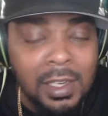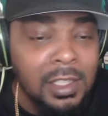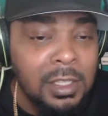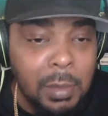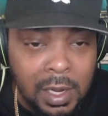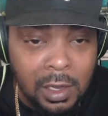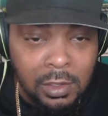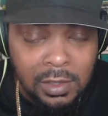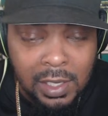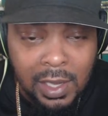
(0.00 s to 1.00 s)
is, somebody
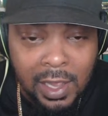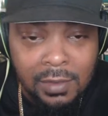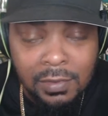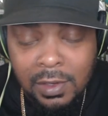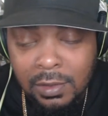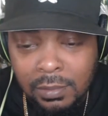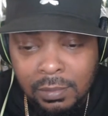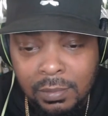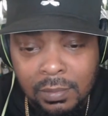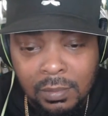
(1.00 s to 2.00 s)
lost their life, and
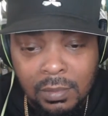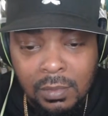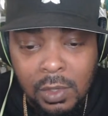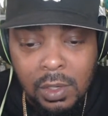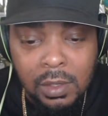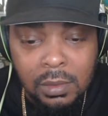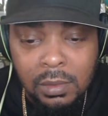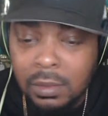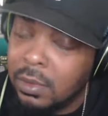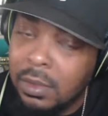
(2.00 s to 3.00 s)
you know,
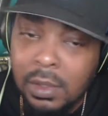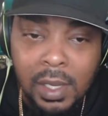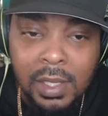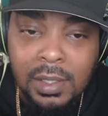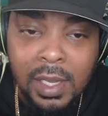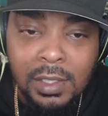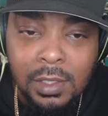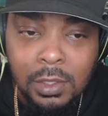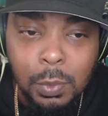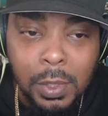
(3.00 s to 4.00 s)
a sad
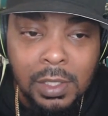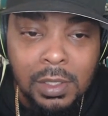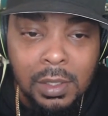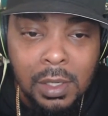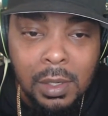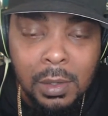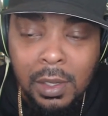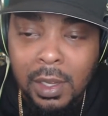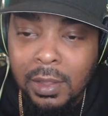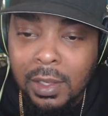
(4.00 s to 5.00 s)
situation.
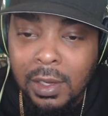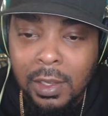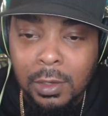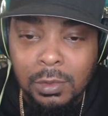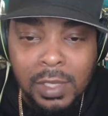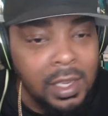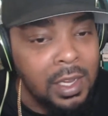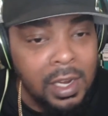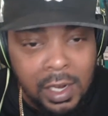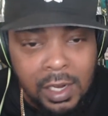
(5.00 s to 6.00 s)
I think they're gonna take care of